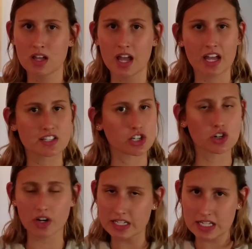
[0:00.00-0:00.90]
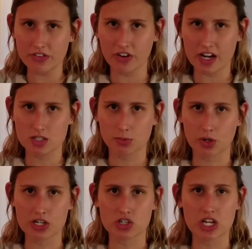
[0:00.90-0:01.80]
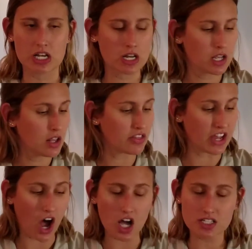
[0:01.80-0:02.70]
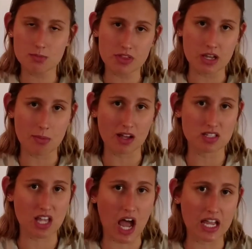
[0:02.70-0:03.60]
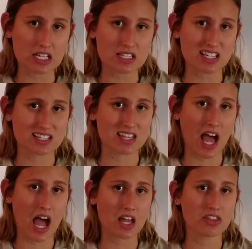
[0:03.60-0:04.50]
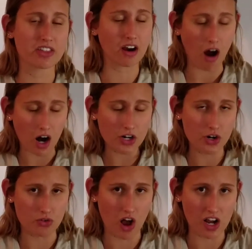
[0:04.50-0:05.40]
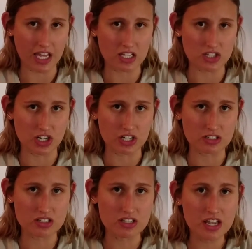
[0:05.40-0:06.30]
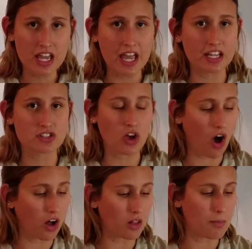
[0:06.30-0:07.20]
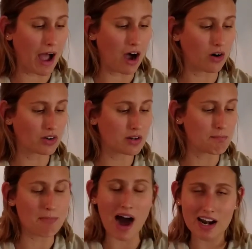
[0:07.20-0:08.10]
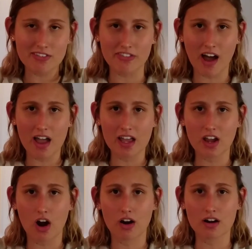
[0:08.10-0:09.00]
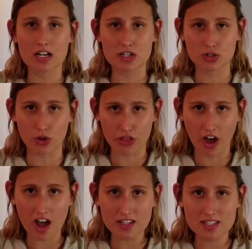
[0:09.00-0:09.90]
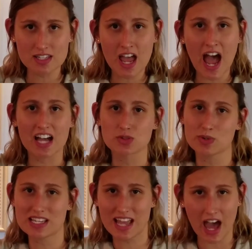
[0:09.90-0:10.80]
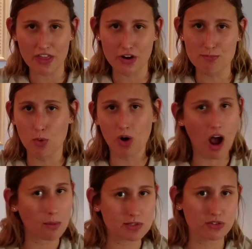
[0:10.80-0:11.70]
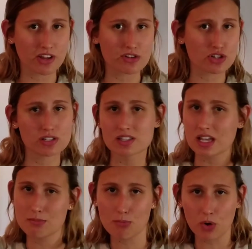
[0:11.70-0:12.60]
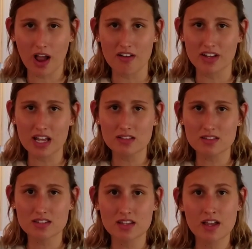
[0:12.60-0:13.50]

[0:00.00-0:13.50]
It's a great day for exploration. The awesome thing about science is that there are no wrong answers. It's all about modifying our initial thoughts as we gather more observations and more evidence.